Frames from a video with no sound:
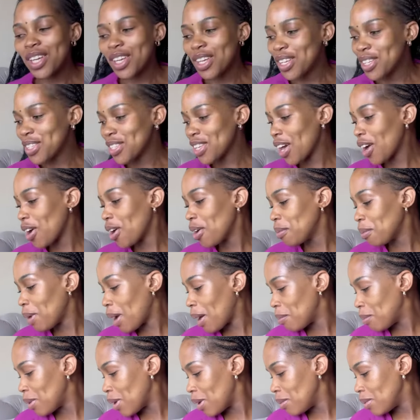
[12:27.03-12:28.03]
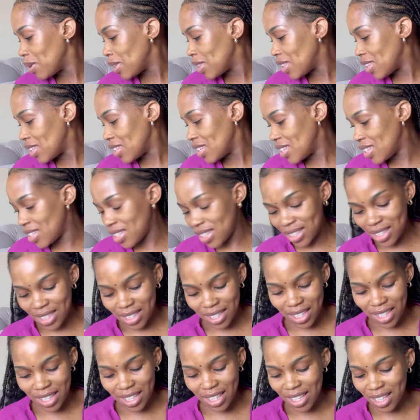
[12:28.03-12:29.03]
So I got my baby these.
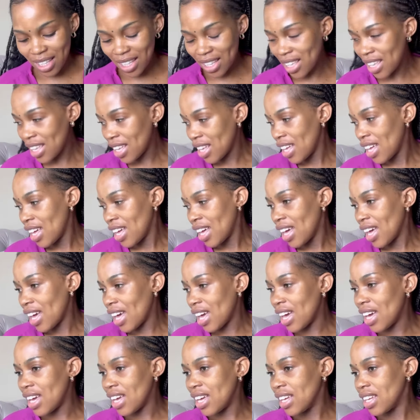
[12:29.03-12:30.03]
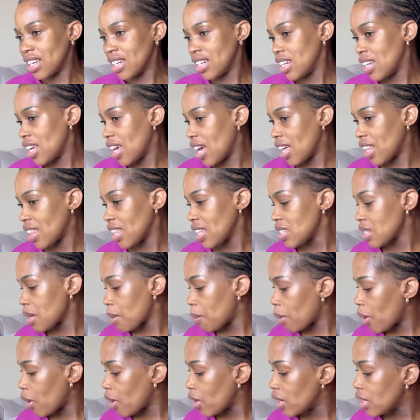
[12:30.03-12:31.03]
And yeah, that's
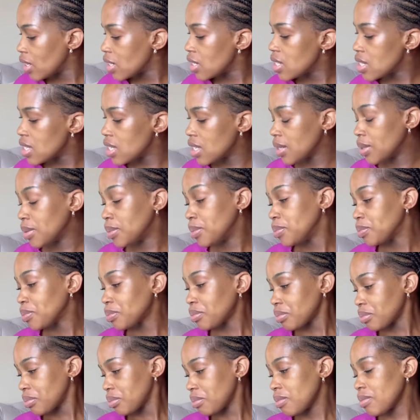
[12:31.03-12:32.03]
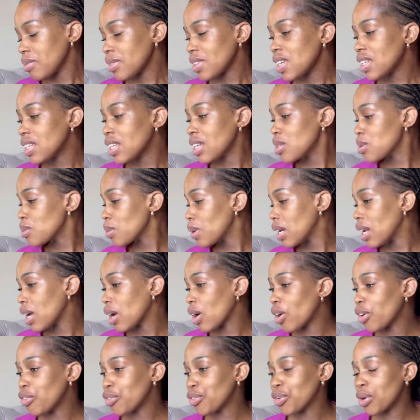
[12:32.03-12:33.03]
about it that's what i
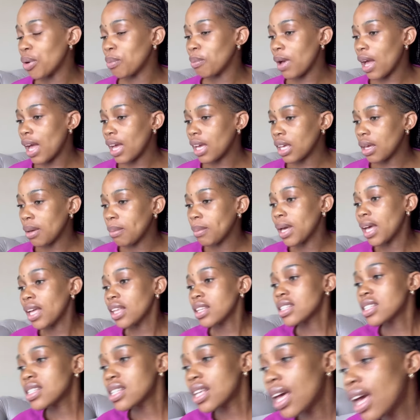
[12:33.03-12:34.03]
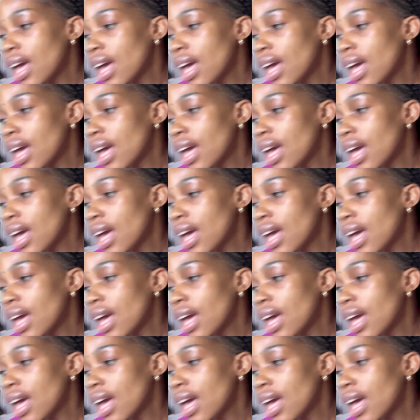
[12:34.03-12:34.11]
got from ackermans